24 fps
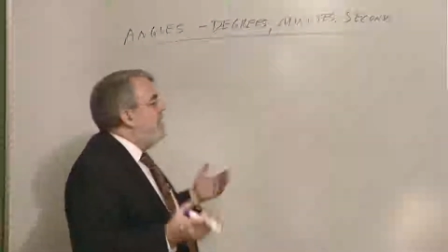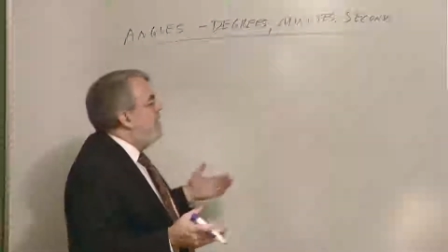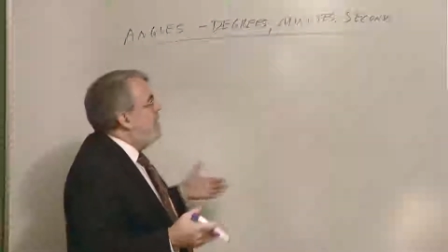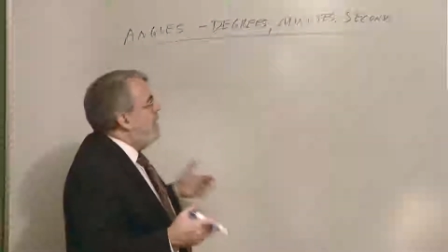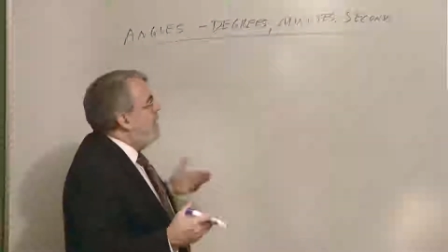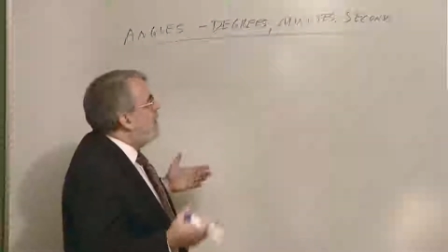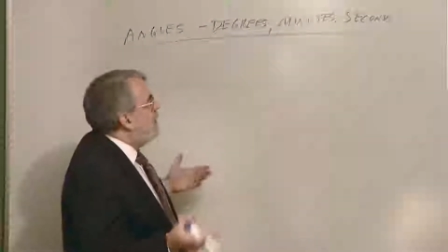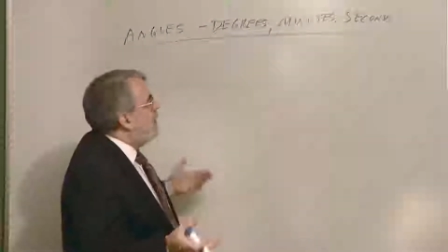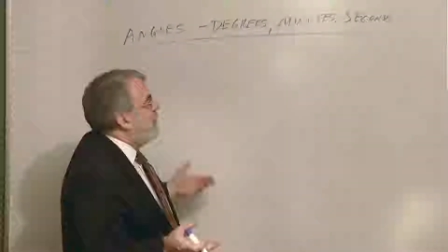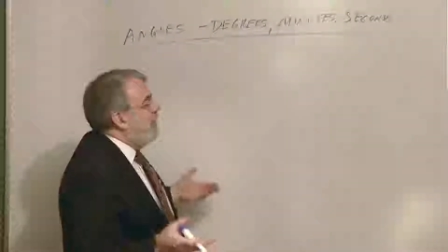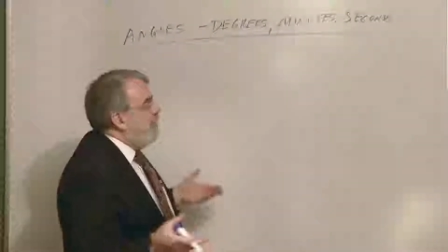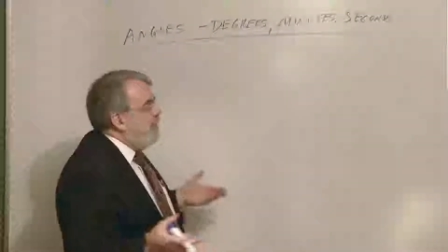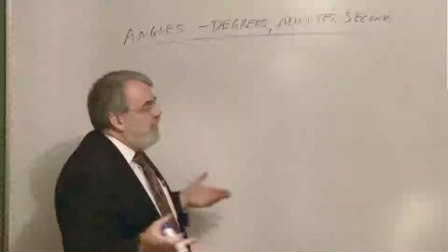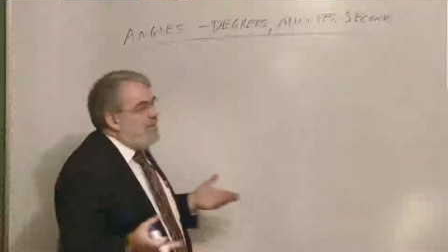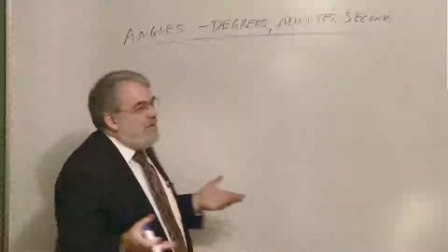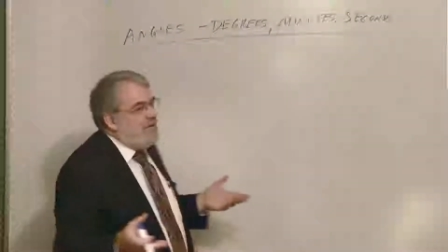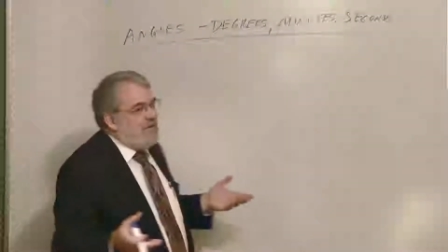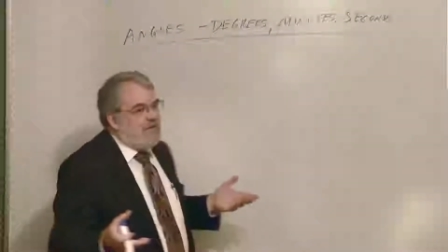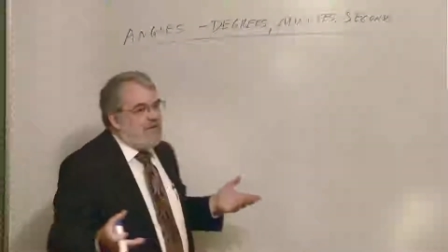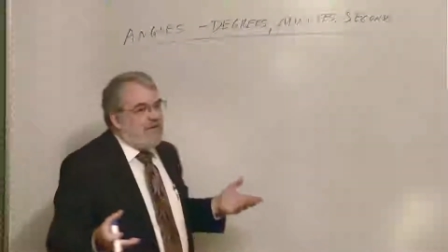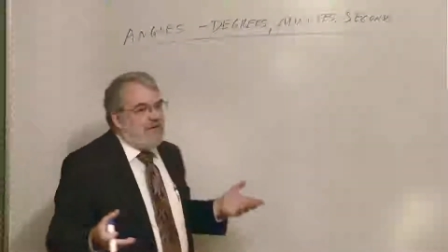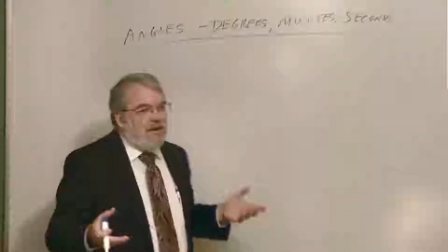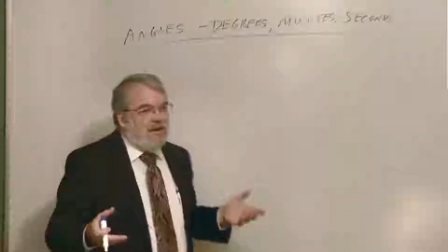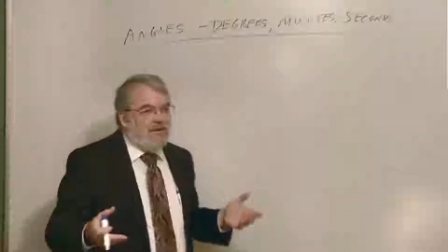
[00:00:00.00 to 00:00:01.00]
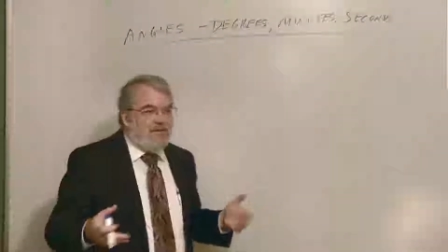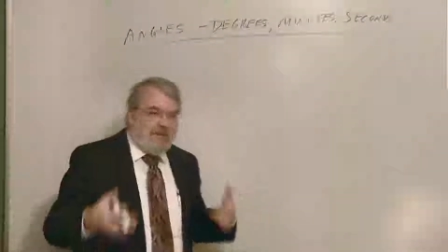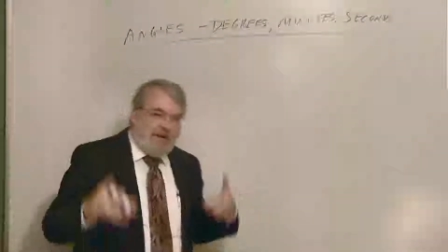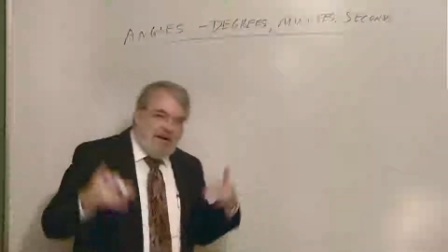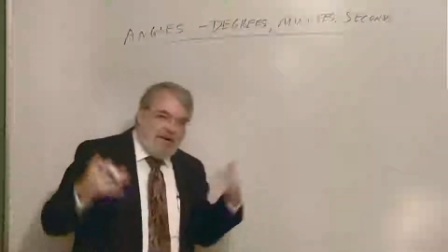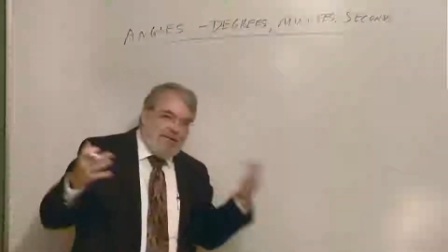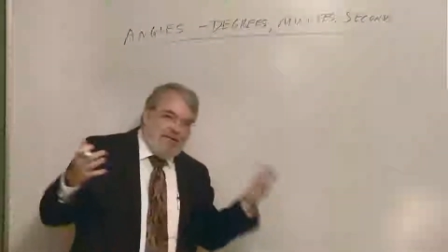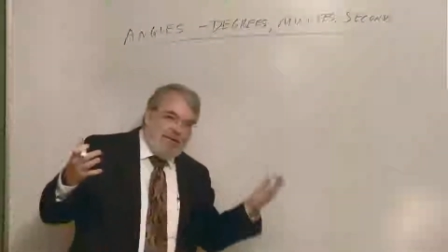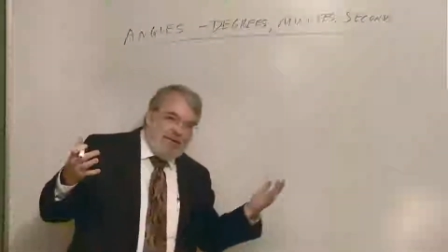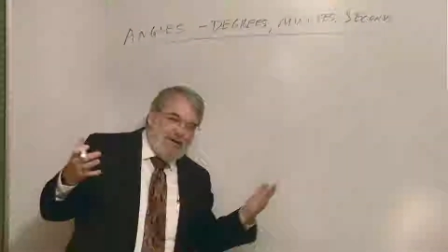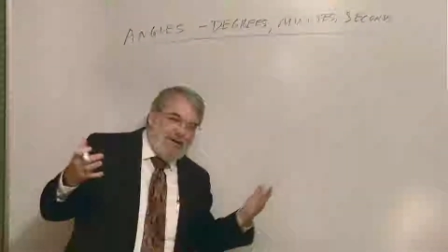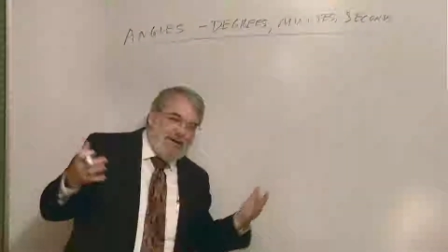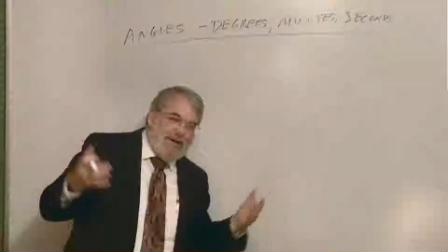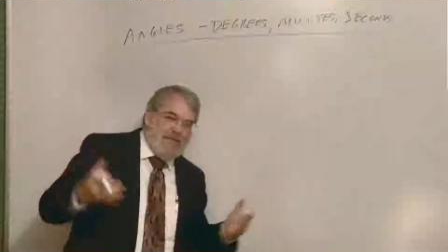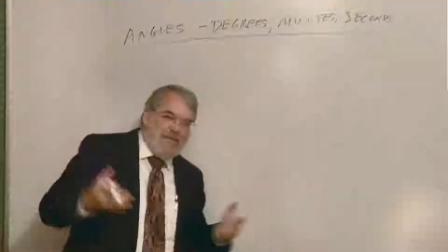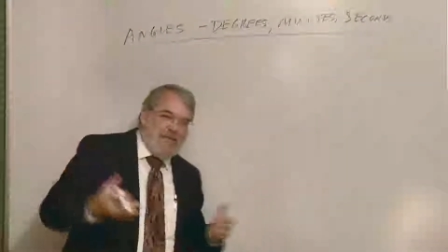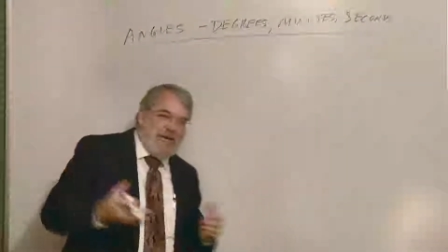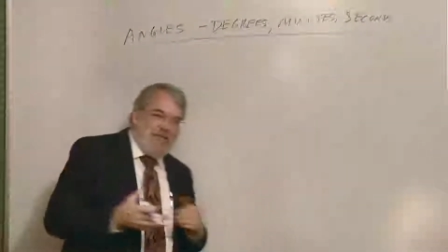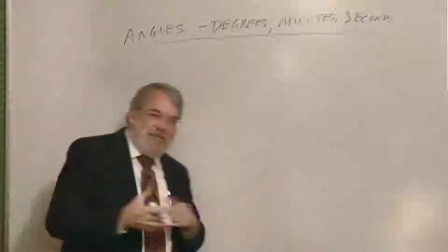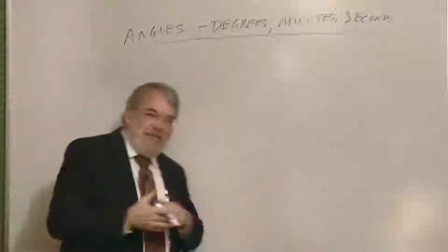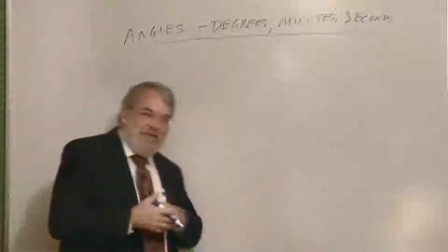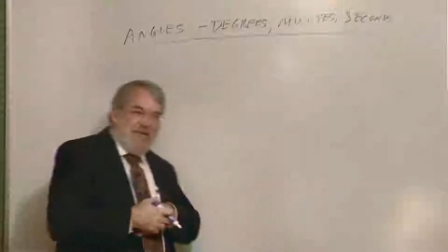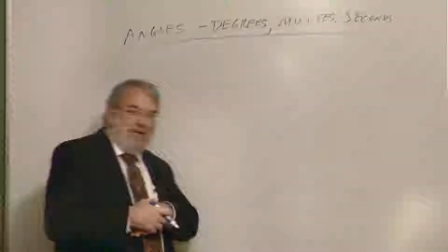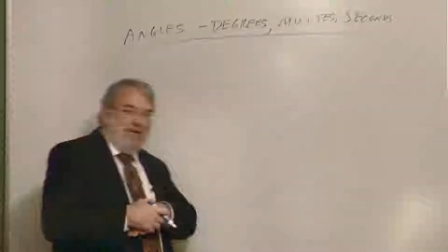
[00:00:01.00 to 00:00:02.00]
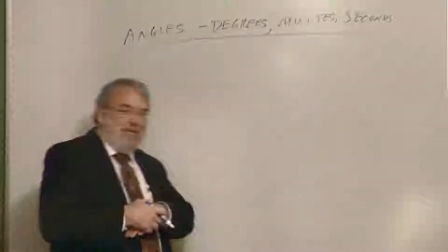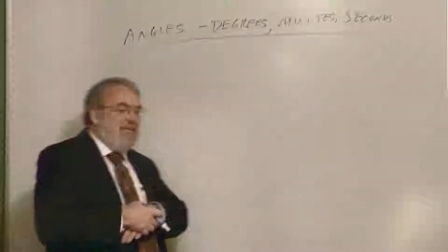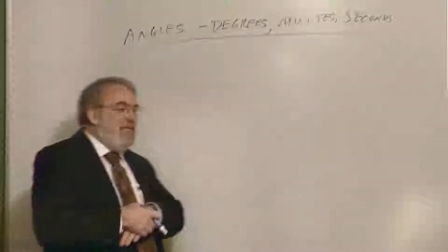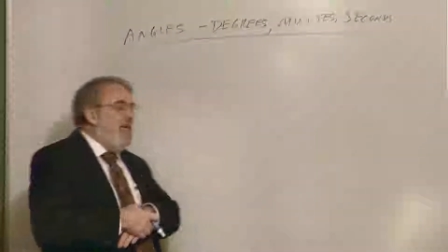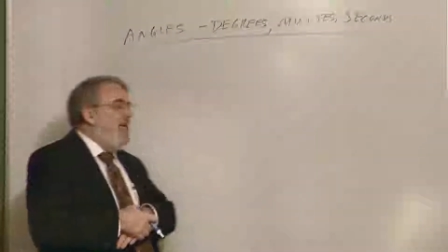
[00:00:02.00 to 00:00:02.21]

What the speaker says: not sure Euclid's dates. I have to look him up too.